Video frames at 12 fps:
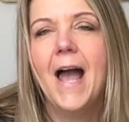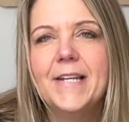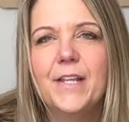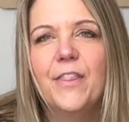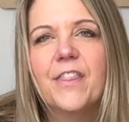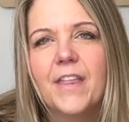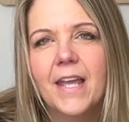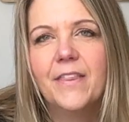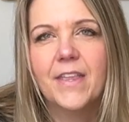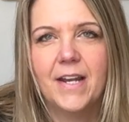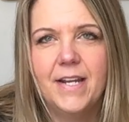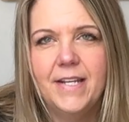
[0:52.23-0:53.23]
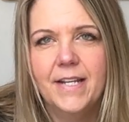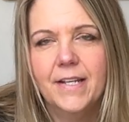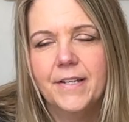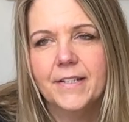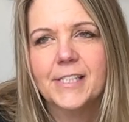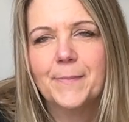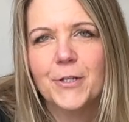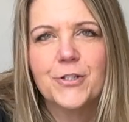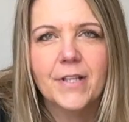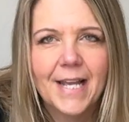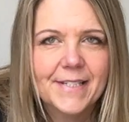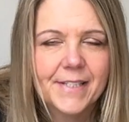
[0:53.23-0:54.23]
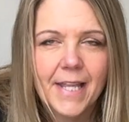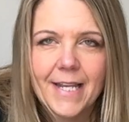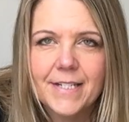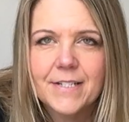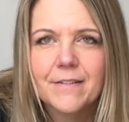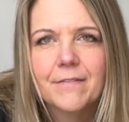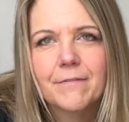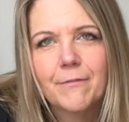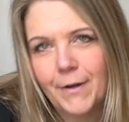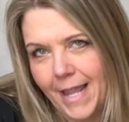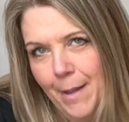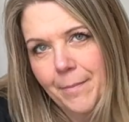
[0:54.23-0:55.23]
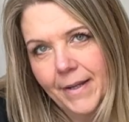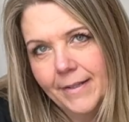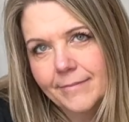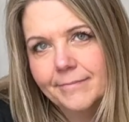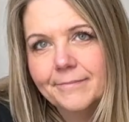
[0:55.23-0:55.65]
I didn't think that I needed a specialized light for camping.